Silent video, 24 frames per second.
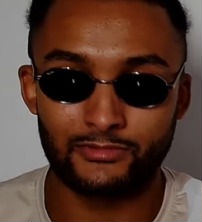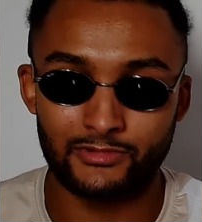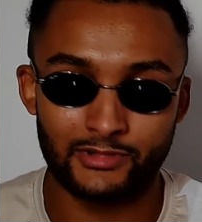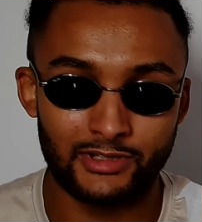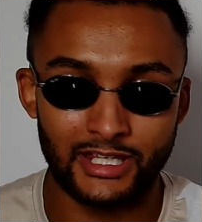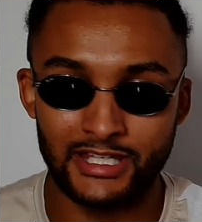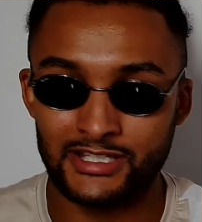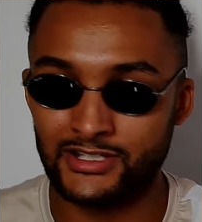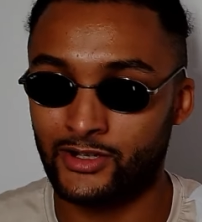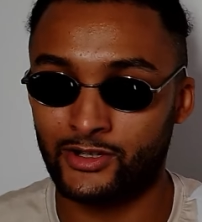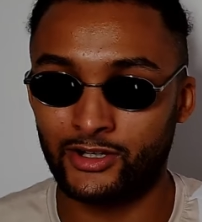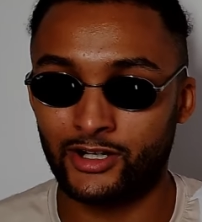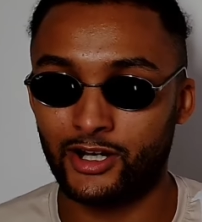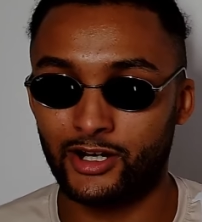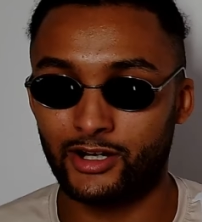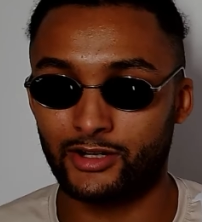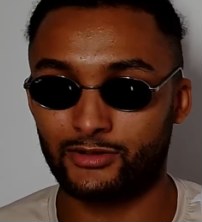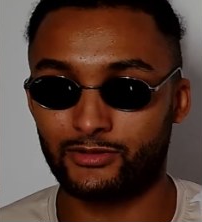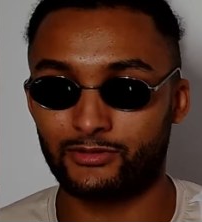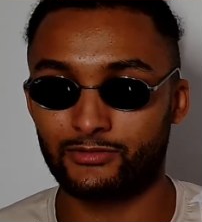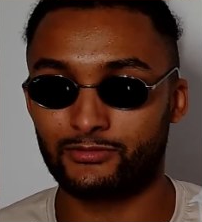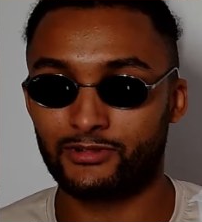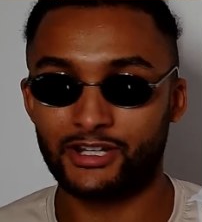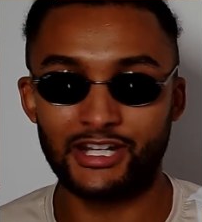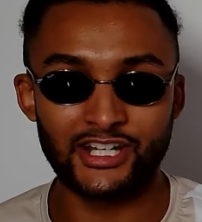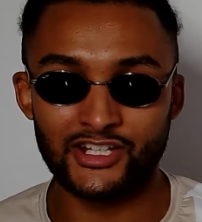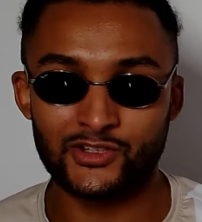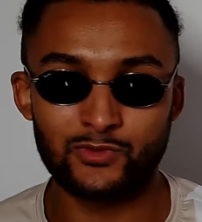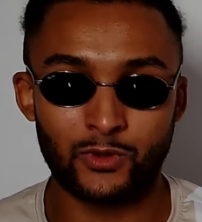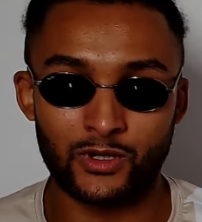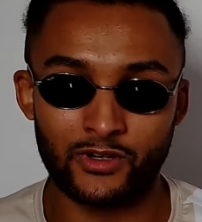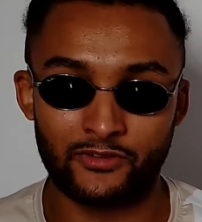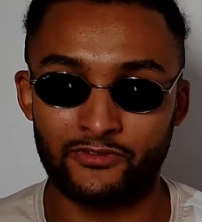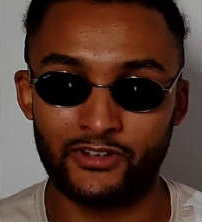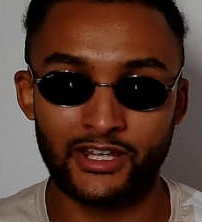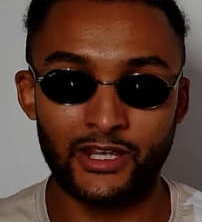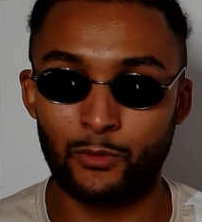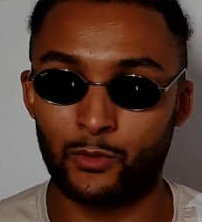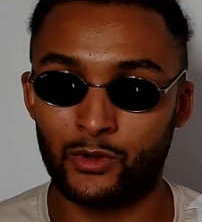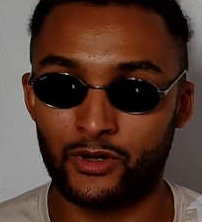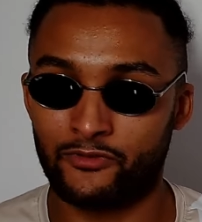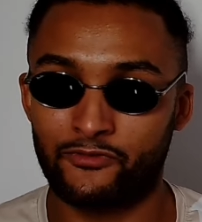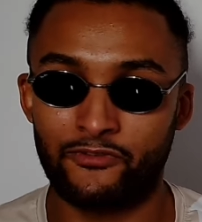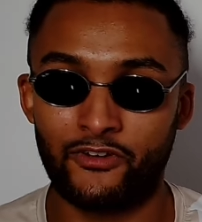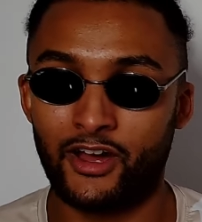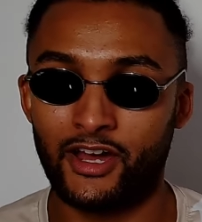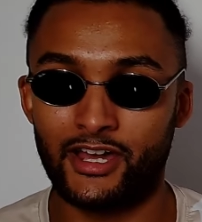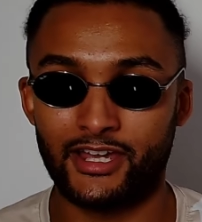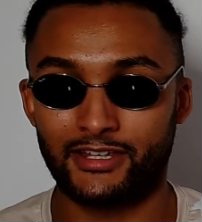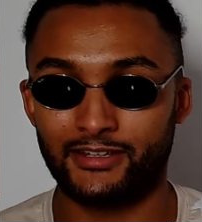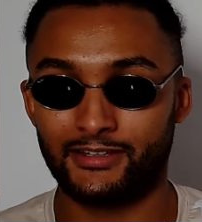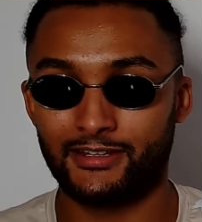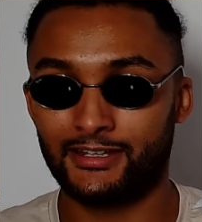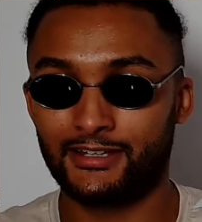He wanna fight.